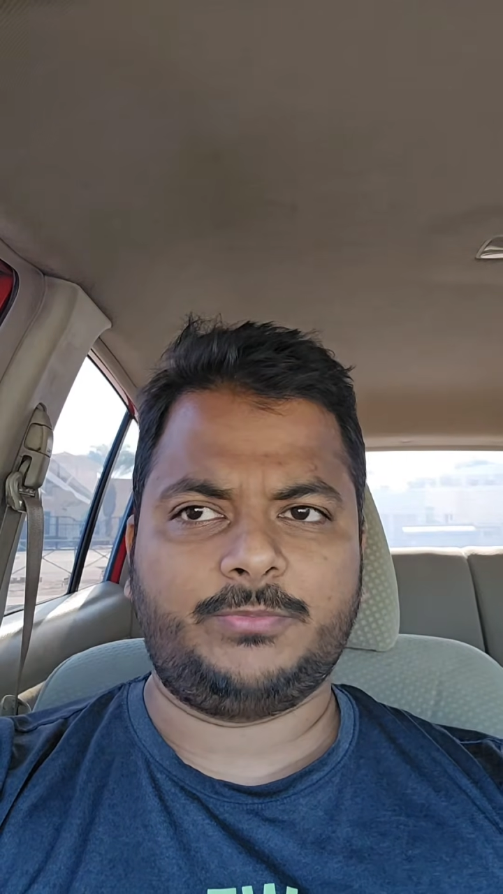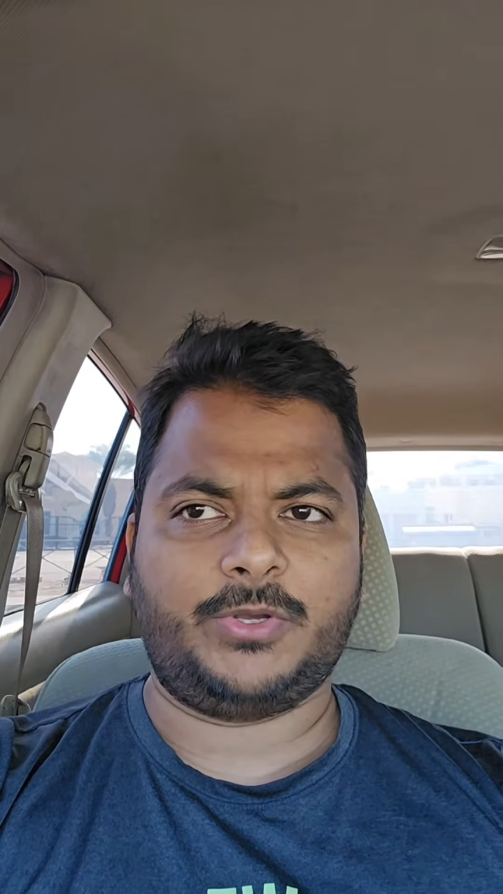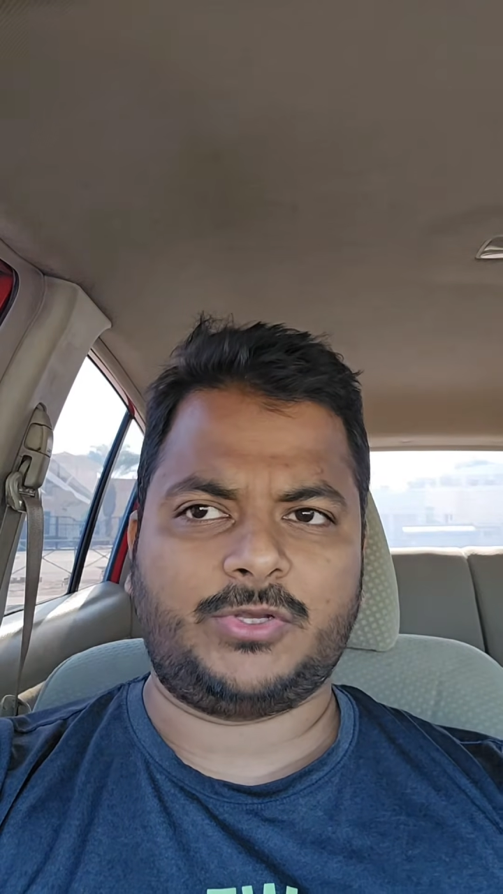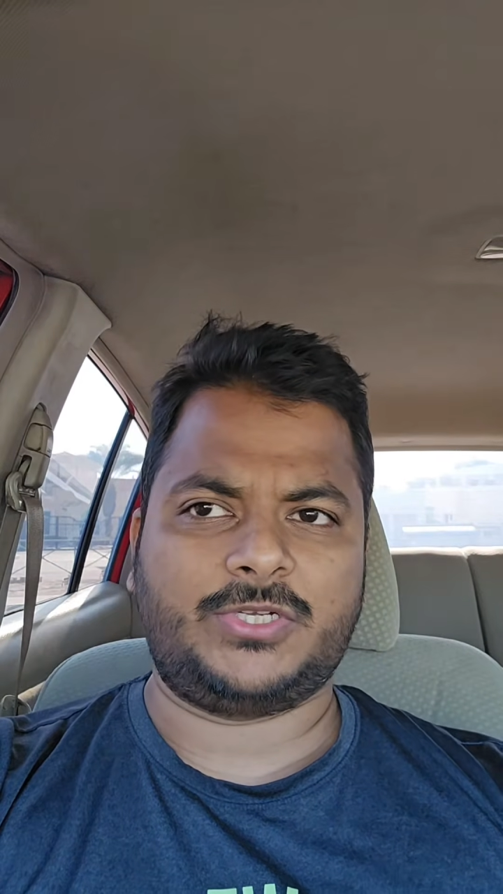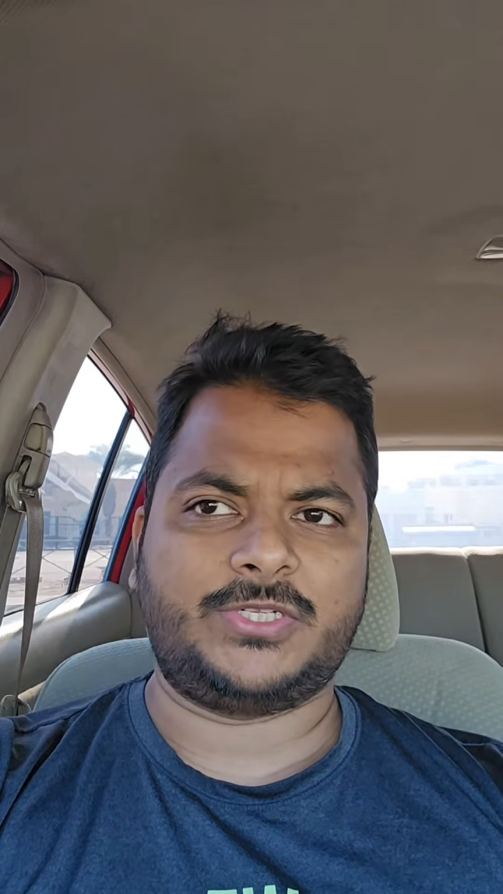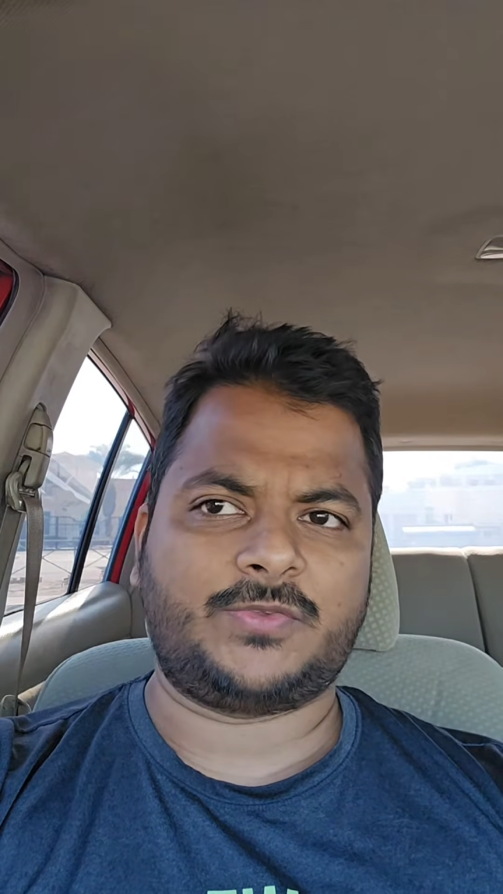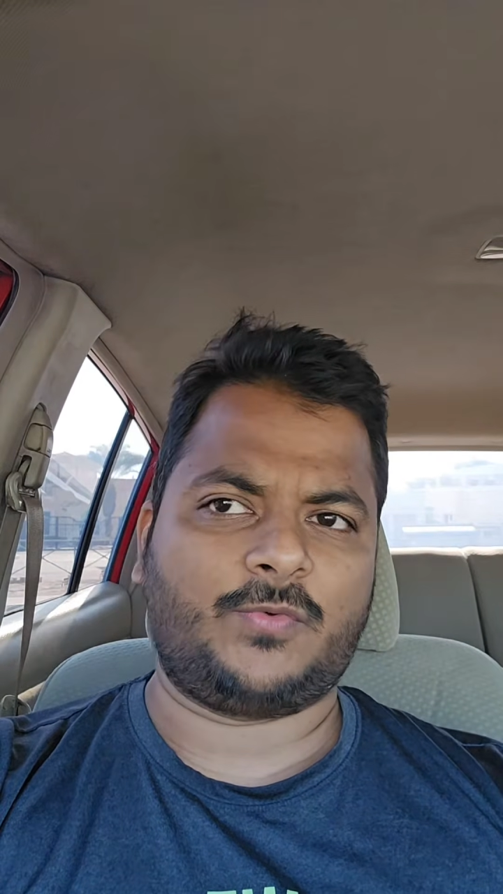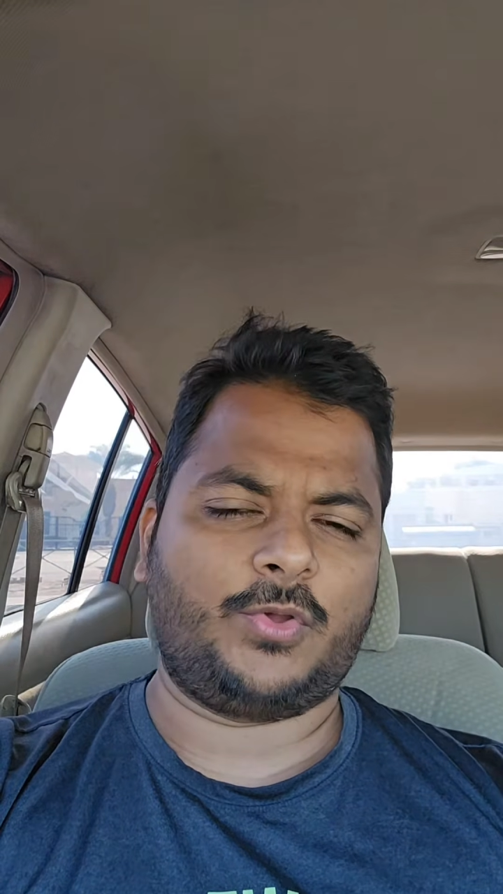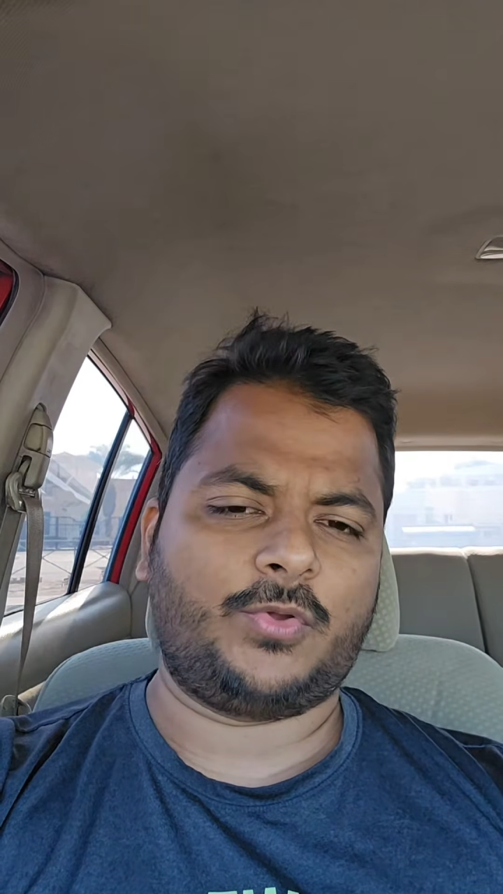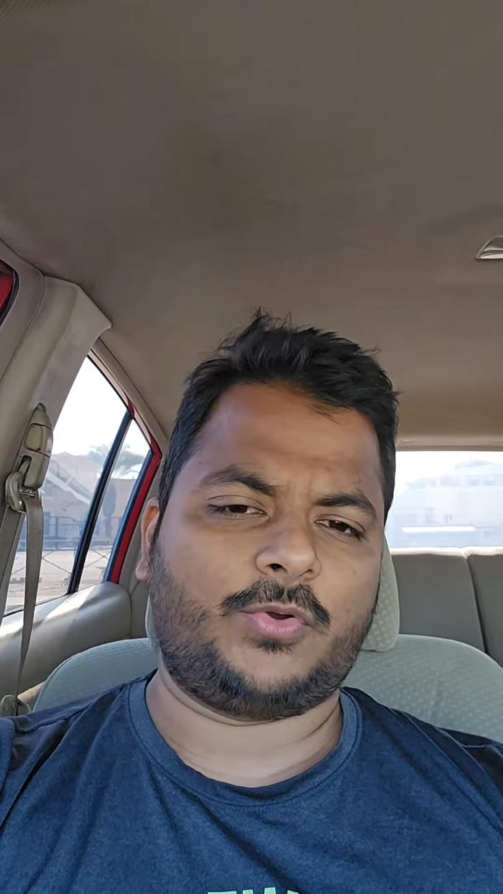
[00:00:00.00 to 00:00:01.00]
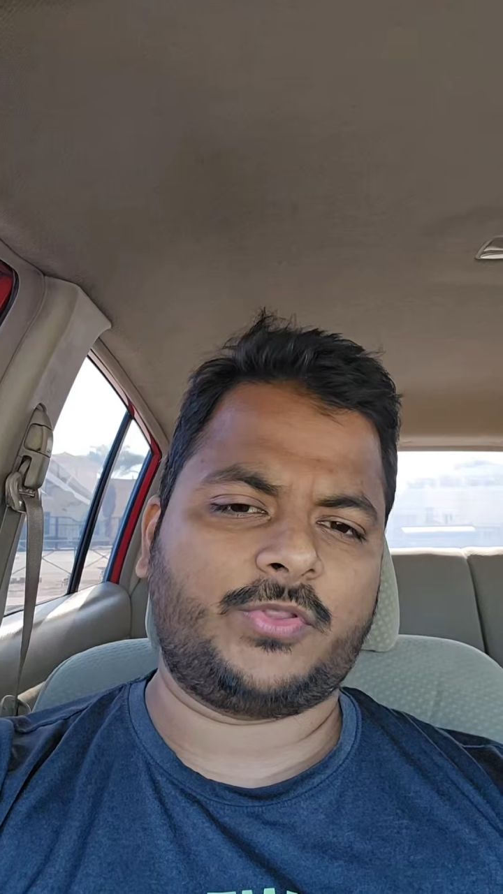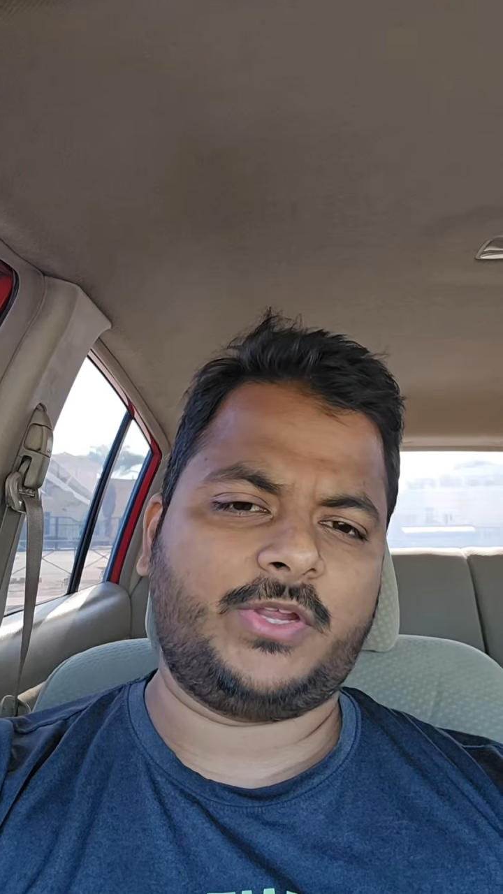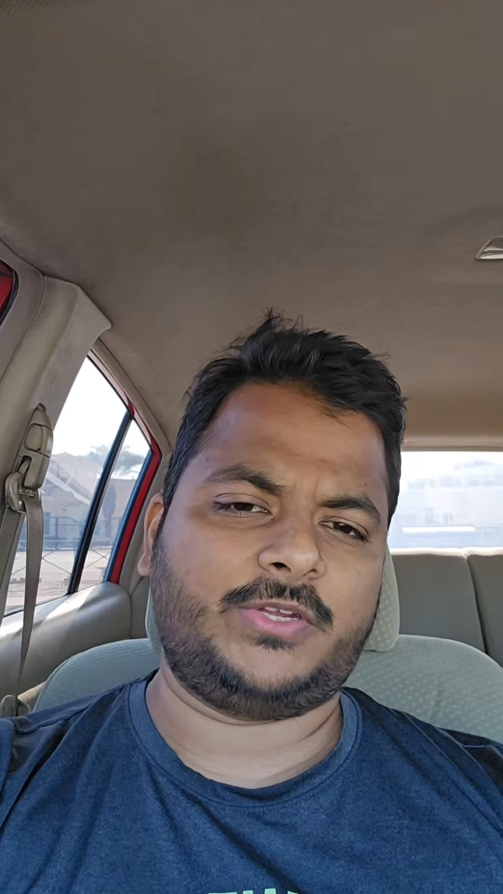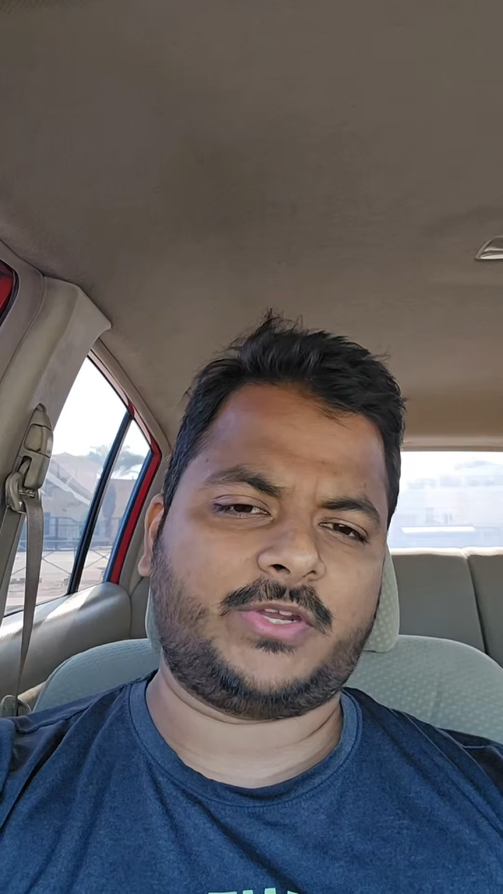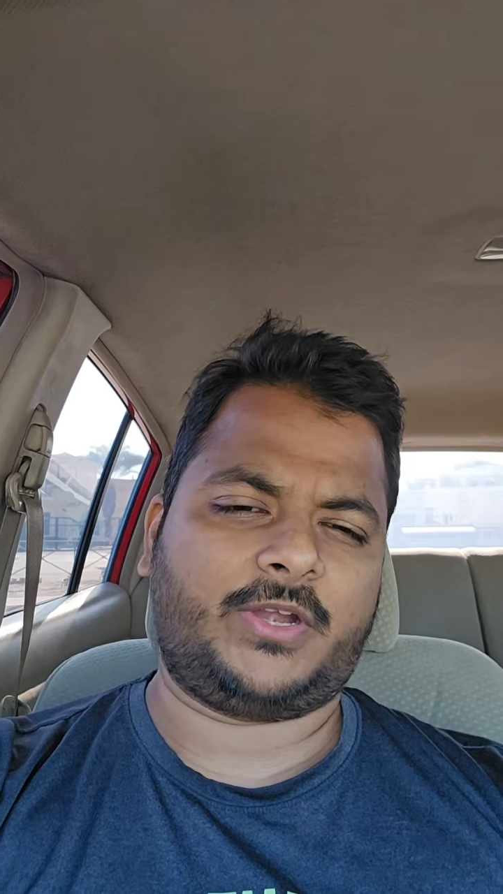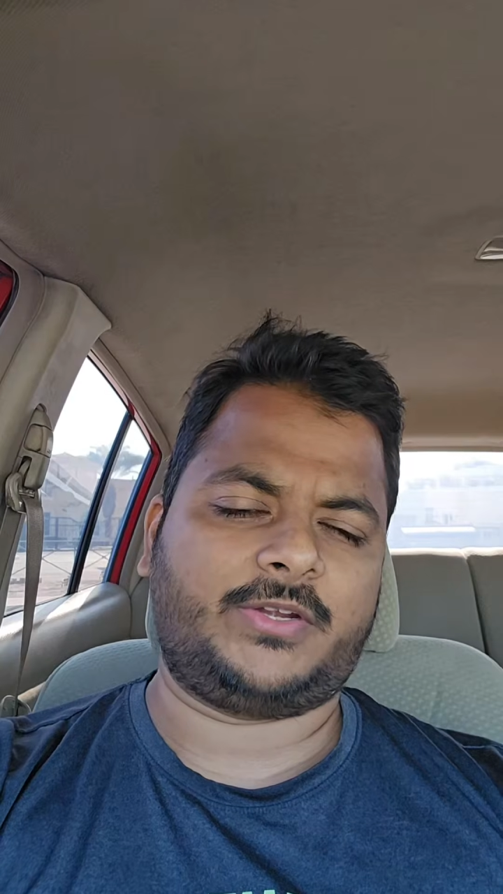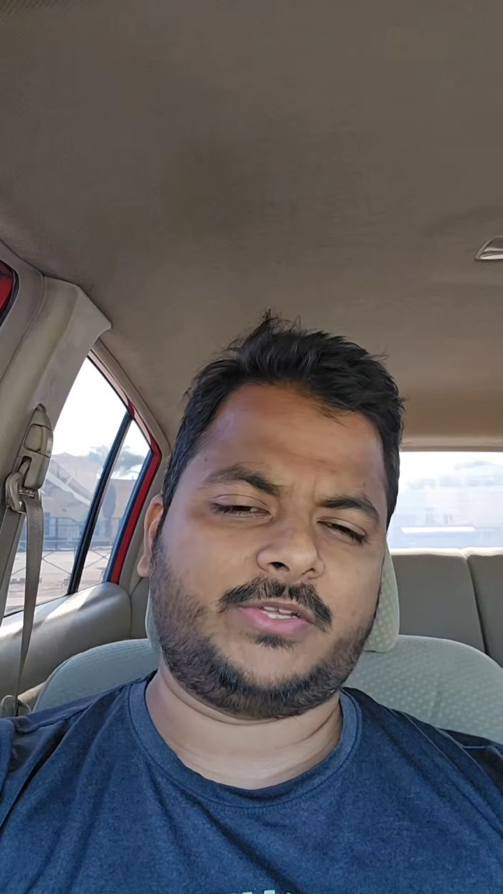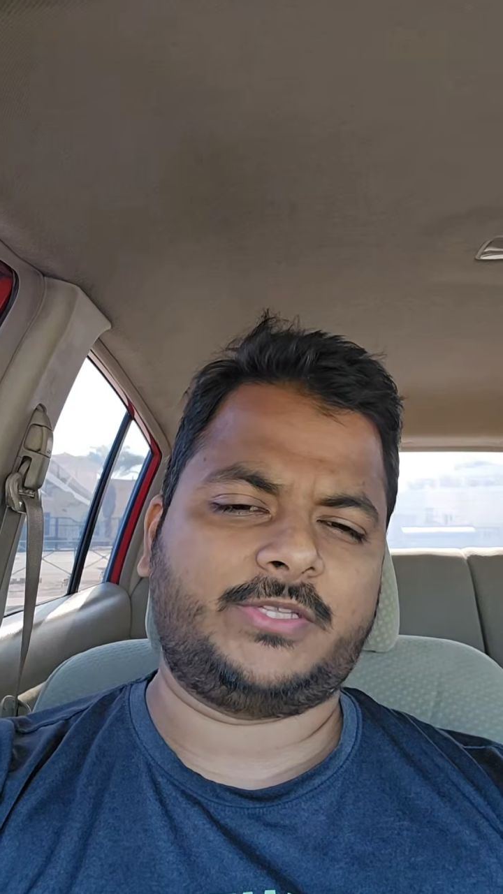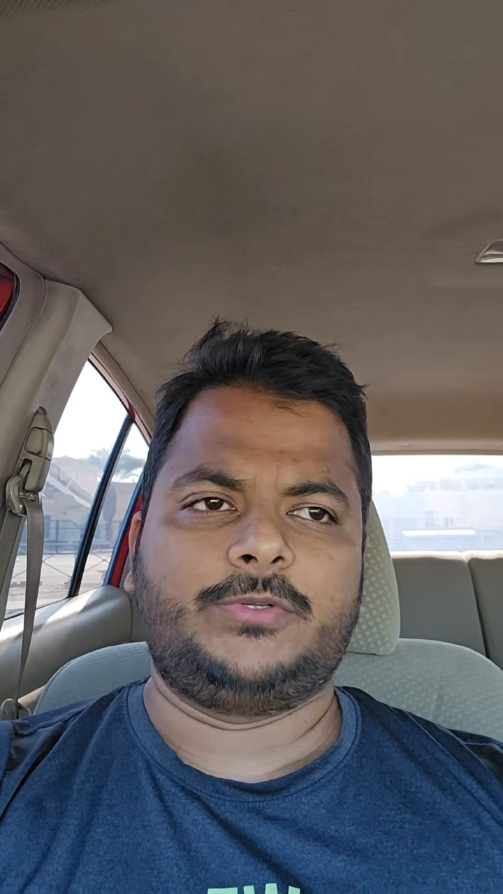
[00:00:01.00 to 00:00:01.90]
because it is flowing over the internet.